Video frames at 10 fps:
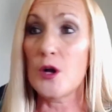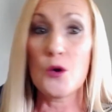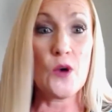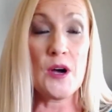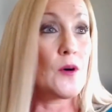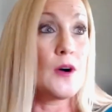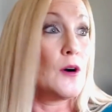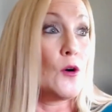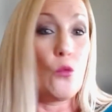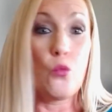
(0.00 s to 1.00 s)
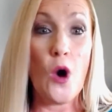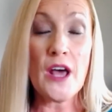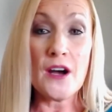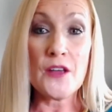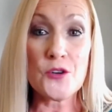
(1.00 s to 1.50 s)
What
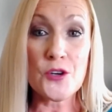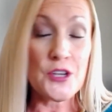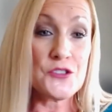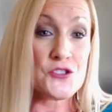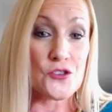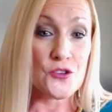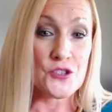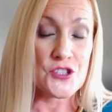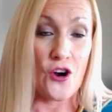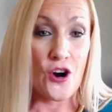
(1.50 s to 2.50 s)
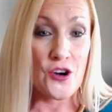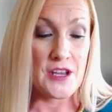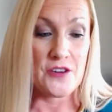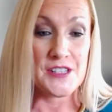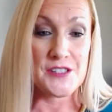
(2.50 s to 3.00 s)
other concerns are there?
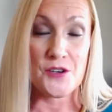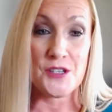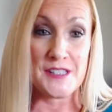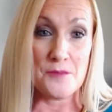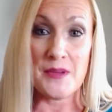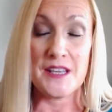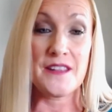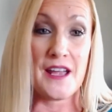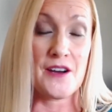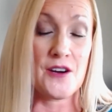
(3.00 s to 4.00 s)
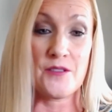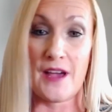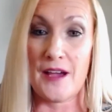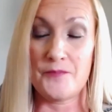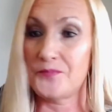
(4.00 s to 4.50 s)
Is there somebody there
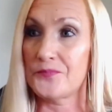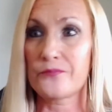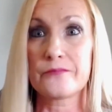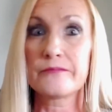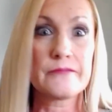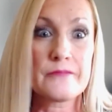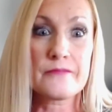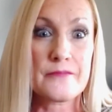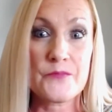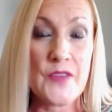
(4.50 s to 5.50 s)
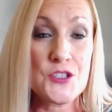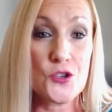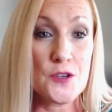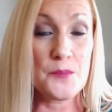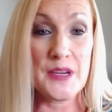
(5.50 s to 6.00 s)
that they
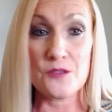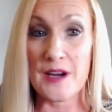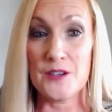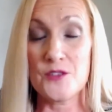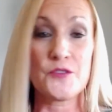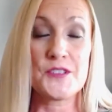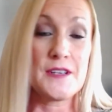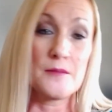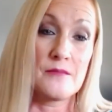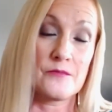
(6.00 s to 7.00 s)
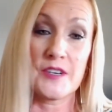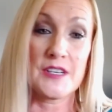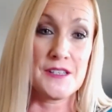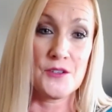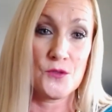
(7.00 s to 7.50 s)
shouldn't be around for some
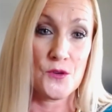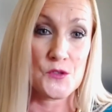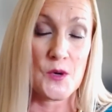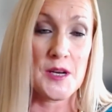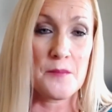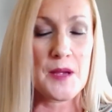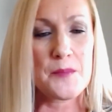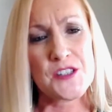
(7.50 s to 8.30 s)
reason? Who knows what it might be?